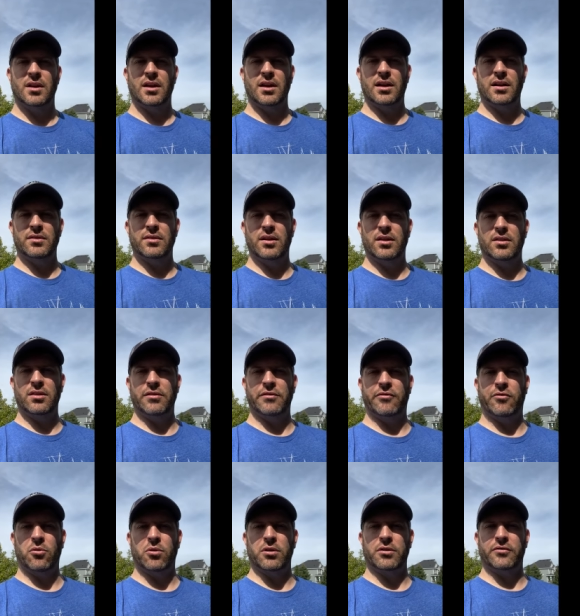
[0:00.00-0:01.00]
And then the
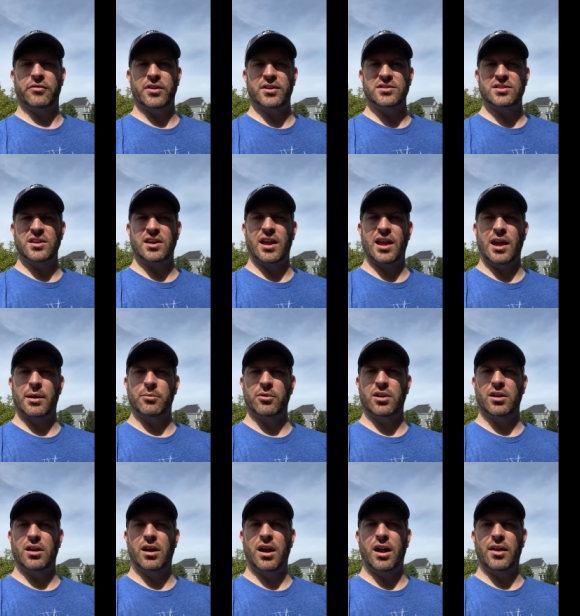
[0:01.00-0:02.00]
forward facing
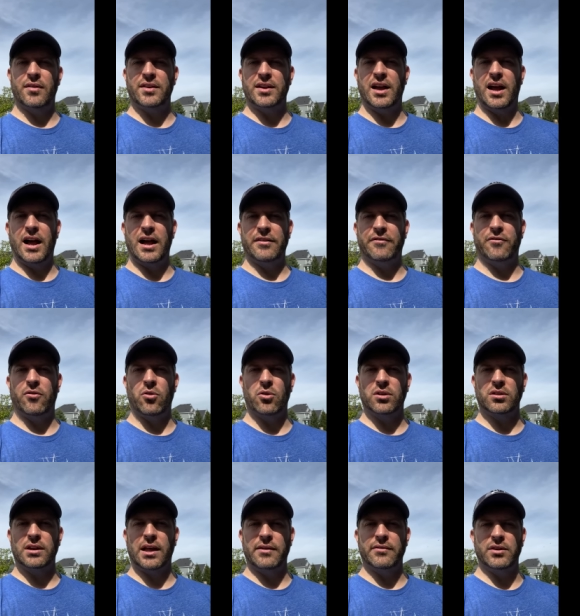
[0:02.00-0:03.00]
camera on the
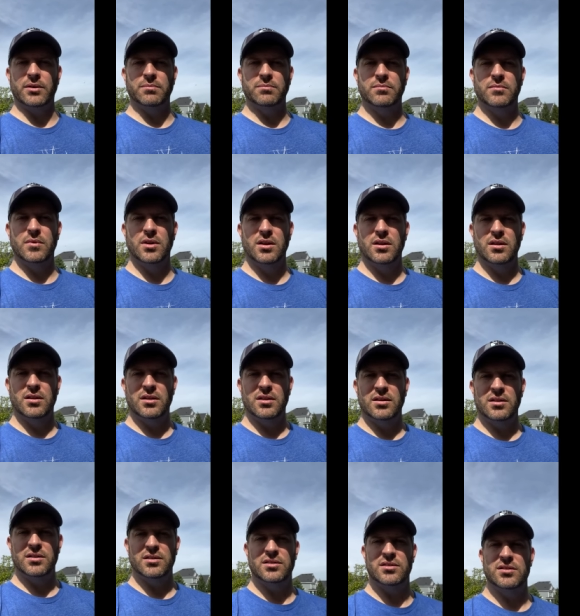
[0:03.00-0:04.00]
iPhone 11.
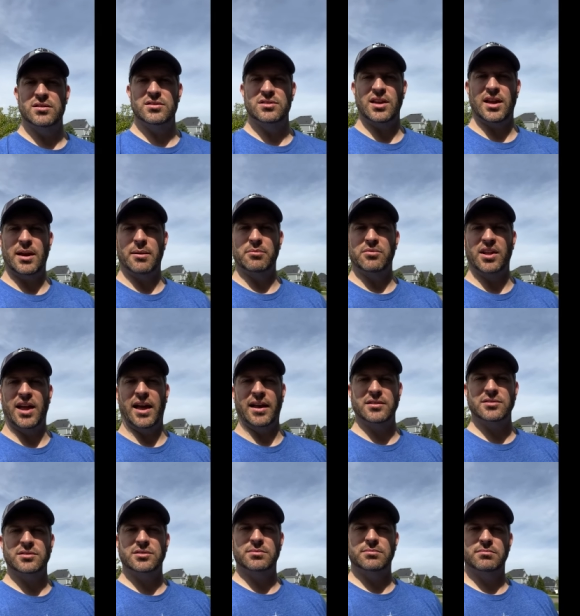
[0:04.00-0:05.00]
Same
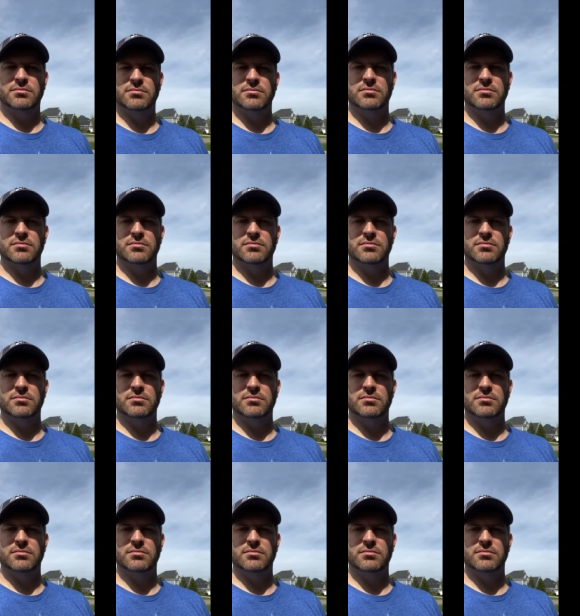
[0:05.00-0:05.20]
test.